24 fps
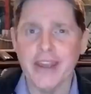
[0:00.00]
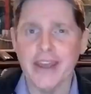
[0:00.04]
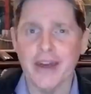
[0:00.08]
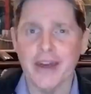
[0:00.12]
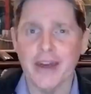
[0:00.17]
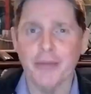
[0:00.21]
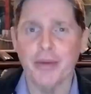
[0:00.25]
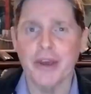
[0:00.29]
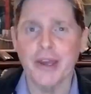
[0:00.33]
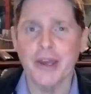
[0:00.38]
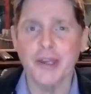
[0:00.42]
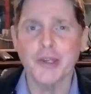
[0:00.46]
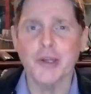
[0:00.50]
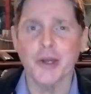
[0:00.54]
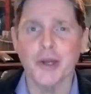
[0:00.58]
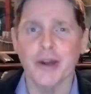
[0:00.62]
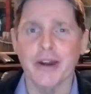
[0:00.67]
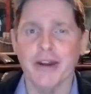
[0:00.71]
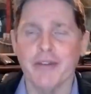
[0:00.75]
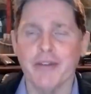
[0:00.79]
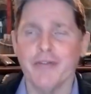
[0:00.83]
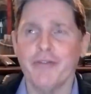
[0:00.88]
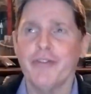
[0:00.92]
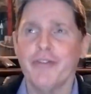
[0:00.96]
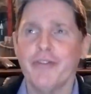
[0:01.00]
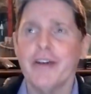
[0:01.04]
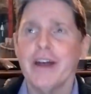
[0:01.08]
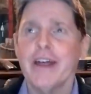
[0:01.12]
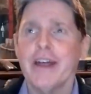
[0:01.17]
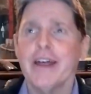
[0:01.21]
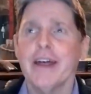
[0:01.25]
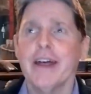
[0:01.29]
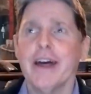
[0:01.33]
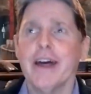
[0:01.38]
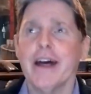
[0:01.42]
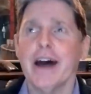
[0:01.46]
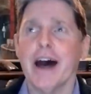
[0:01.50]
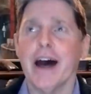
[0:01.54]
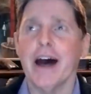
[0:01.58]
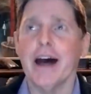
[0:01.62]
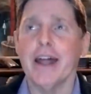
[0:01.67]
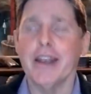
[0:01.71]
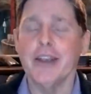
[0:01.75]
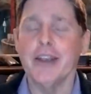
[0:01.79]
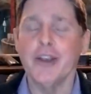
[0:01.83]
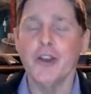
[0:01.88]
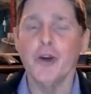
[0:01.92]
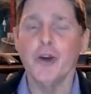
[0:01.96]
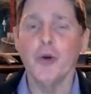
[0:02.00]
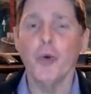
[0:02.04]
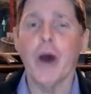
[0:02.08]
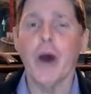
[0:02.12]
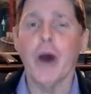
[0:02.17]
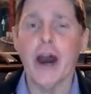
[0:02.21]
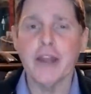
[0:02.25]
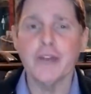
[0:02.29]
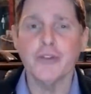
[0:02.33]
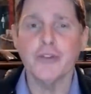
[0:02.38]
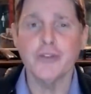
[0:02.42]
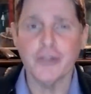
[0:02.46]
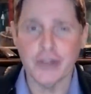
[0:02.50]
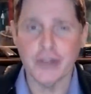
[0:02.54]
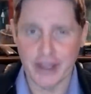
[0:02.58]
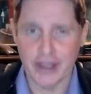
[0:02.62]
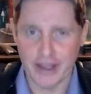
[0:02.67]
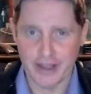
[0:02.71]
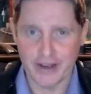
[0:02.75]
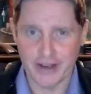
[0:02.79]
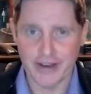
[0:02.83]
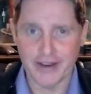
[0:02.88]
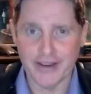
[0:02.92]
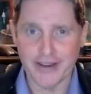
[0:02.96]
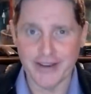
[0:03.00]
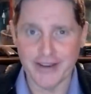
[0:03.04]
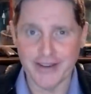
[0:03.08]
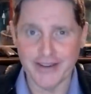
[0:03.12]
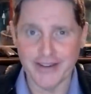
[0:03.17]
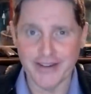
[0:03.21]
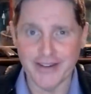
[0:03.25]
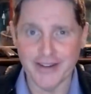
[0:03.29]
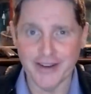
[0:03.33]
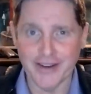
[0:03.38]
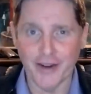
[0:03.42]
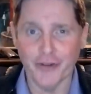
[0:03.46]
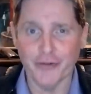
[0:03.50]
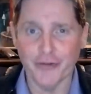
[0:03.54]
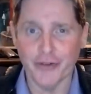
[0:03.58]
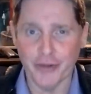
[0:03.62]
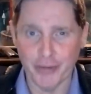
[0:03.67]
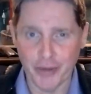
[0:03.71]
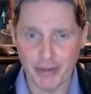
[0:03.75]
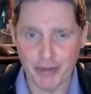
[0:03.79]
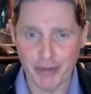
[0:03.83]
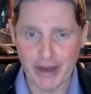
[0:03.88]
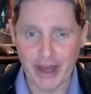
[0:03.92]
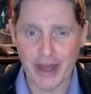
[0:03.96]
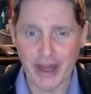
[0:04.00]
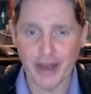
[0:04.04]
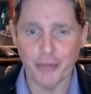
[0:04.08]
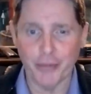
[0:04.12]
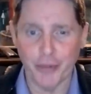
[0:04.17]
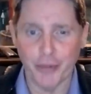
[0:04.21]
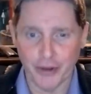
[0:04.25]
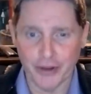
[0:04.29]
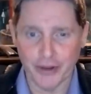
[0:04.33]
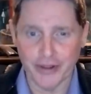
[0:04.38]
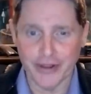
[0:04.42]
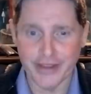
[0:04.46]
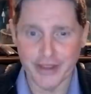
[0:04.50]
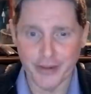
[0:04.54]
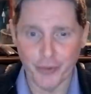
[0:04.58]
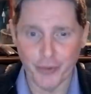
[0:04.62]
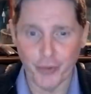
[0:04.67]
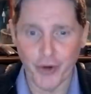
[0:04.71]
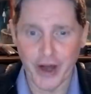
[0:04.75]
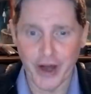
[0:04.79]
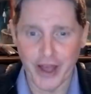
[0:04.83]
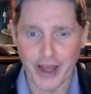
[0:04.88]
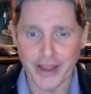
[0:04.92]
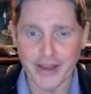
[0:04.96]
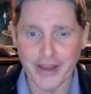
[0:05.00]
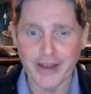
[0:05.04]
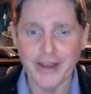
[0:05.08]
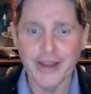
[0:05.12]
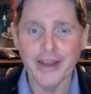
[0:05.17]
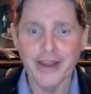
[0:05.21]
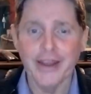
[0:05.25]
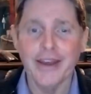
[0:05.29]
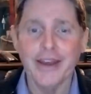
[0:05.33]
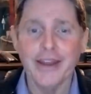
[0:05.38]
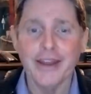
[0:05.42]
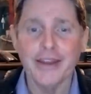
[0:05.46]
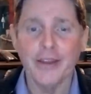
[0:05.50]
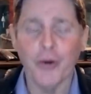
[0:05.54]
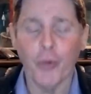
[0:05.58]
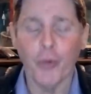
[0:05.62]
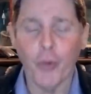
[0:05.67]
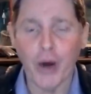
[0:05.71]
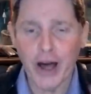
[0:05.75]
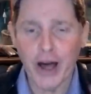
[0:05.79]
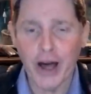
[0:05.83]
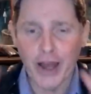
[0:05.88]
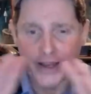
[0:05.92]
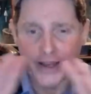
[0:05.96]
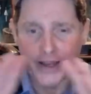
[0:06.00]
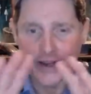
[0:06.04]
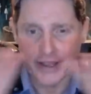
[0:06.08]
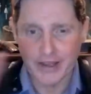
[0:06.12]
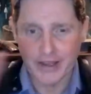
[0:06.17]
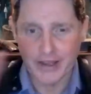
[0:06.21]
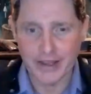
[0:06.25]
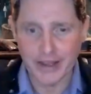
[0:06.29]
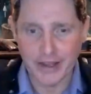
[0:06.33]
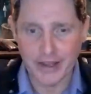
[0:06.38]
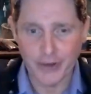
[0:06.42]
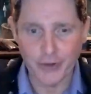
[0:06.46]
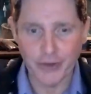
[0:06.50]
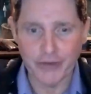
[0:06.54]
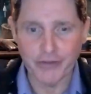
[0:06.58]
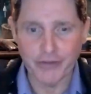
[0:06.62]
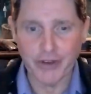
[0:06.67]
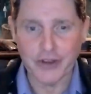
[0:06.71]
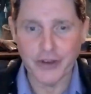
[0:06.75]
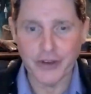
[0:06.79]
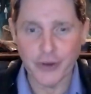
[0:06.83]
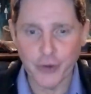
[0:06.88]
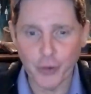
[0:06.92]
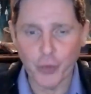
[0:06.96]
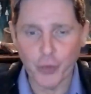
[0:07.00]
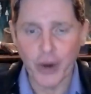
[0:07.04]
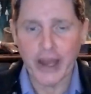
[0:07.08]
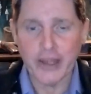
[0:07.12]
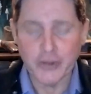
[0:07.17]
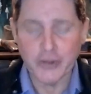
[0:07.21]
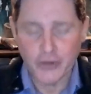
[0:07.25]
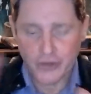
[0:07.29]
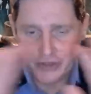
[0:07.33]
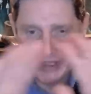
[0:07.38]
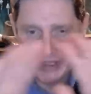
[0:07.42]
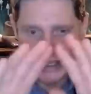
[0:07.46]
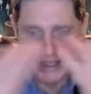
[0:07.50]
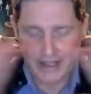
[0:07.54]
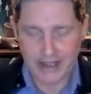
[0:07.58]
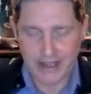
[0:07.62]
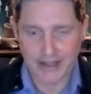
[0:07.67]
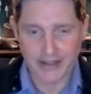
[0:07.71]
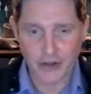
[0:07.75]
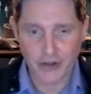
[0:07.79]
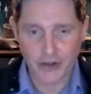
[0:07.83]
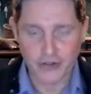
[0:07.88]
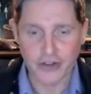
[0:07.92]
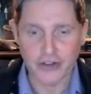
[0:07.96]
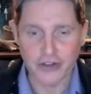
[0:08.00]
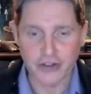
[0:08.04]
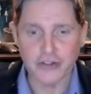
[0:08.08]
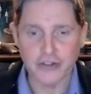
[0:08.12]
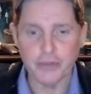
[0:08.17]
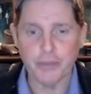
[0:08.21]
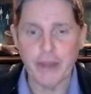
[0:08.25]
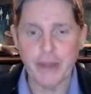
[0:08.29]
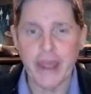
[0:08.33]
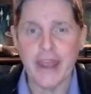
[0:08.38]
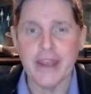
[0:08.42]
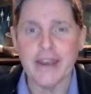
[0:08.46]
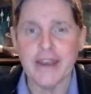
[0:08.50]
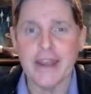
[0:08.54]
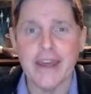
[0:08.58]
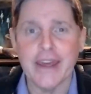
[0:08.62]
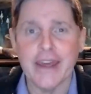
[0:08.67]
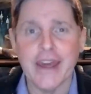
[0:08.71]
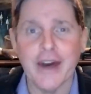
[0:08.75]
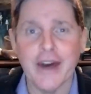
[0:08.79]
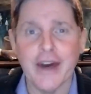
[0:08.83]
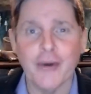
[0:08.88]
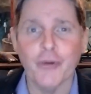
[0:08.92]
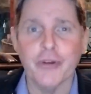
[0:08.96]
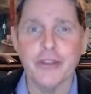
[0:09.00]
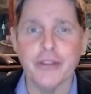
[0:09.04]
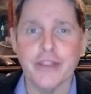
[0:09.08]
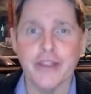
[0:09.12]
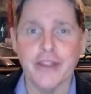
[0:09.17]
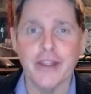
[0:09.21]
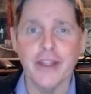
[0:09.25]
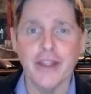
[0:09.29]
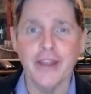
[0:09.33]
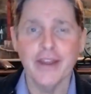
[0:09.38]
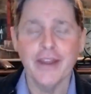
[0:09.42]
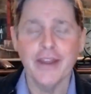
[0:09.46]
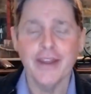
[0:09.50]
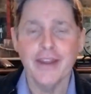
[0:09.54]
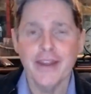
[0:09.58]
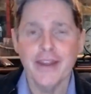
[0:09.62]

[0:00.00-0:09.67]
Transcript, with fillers: getting a picture of a new wineskin, you know, from the Bible, the wine, the wine, and the, you have a new wineskin and just expanding out with the